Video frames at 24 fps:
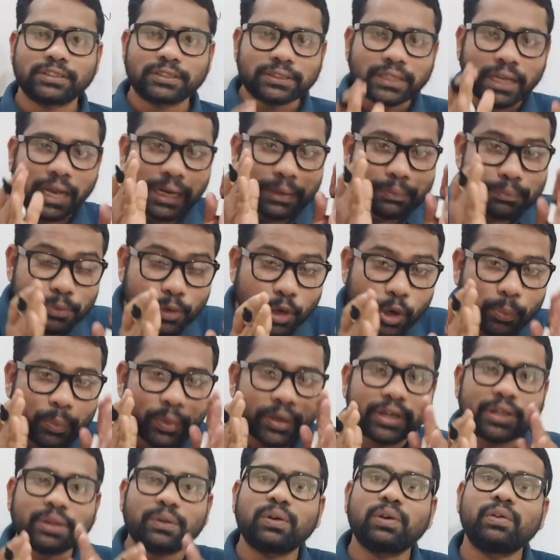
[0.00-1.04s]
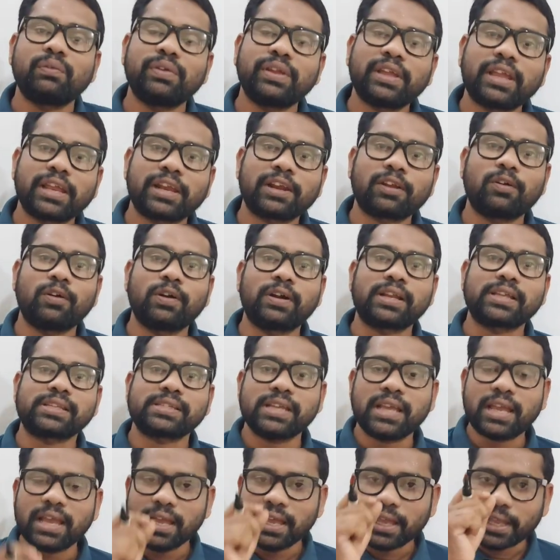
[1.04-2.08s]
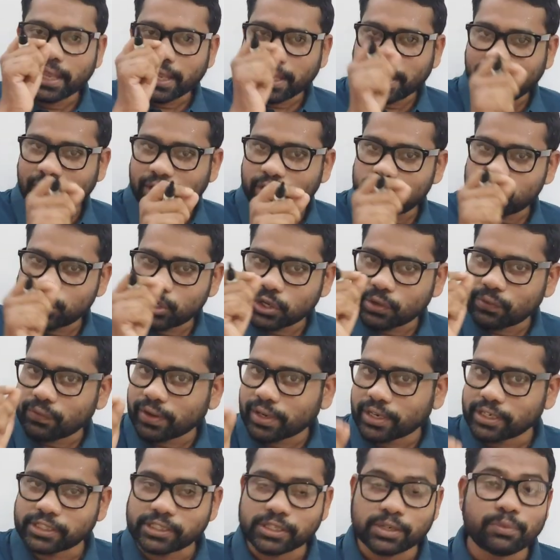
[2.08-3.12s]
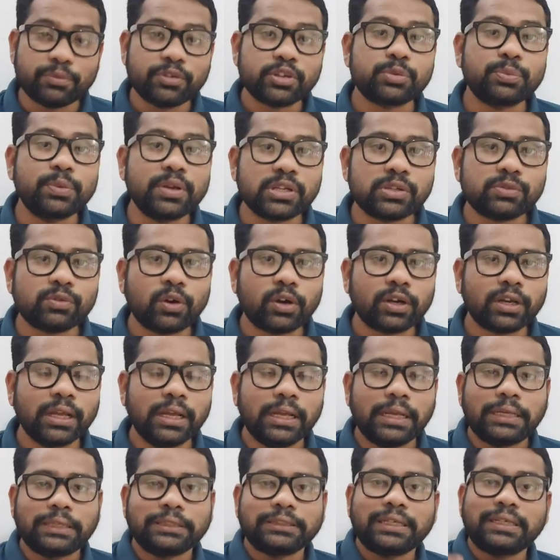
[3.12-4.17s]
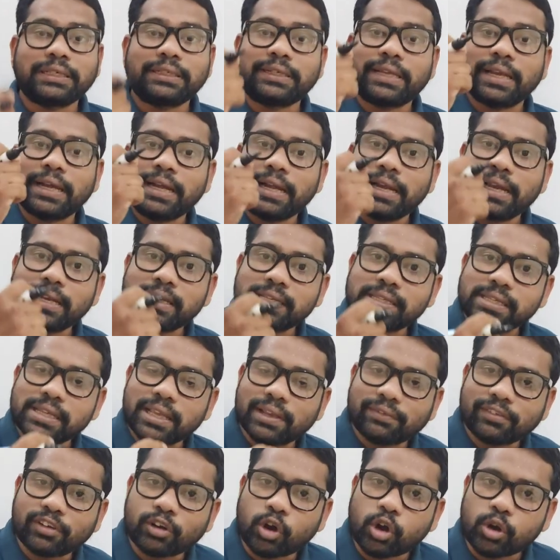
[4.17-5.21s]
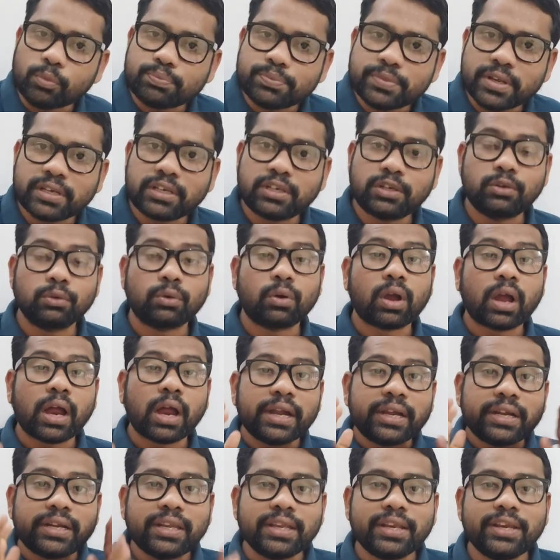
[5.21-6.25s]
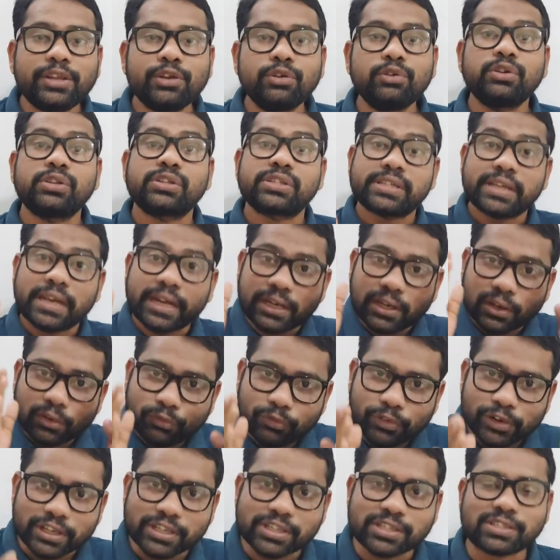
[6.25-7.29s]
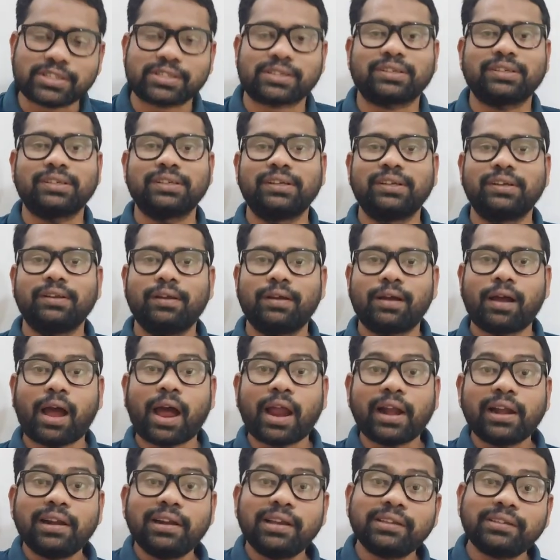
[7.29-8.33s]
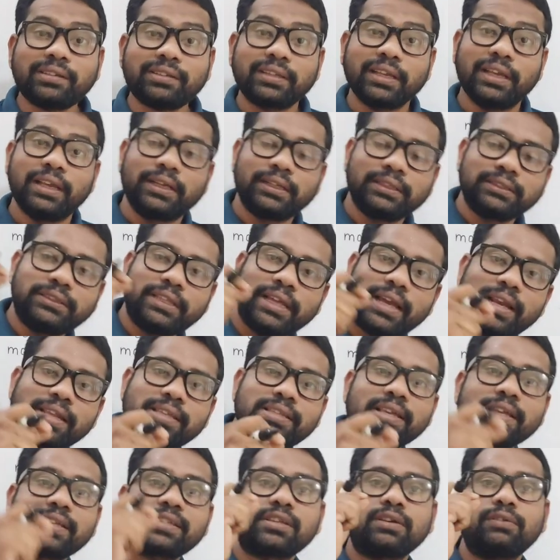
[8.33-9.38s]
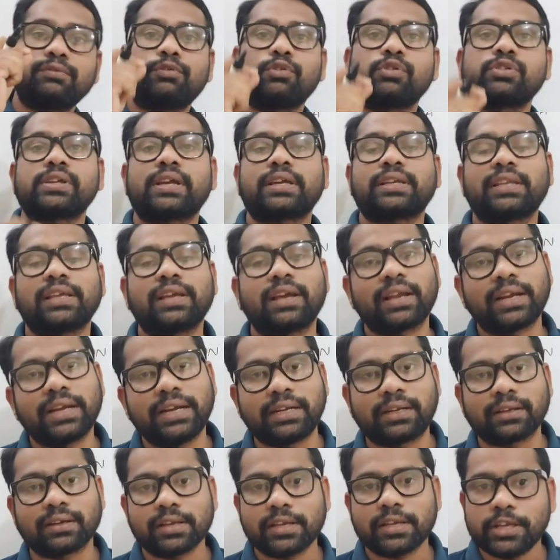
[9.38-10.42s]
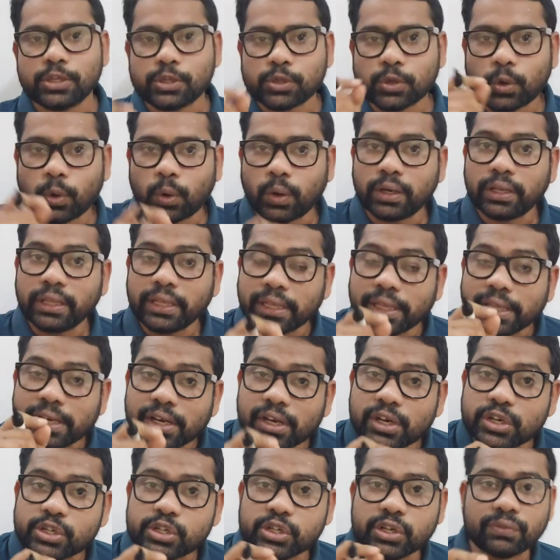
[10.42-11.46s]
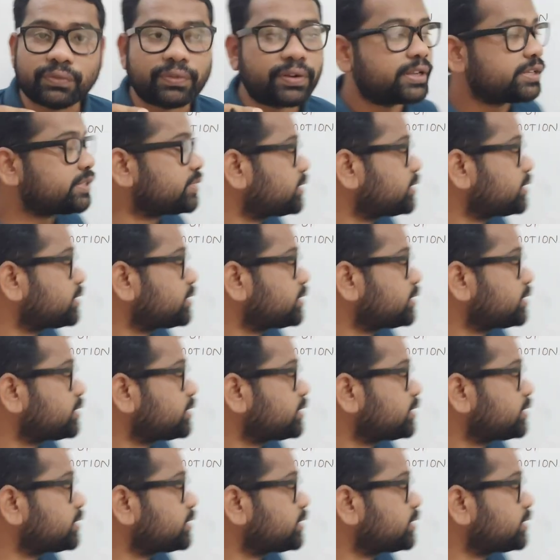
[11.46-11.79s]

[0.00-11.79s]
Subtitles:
So that property only we can call it as a inertia of rest, which means what? The tendency of an object to continue its state of rest unless there is external force acting on it is called inertia of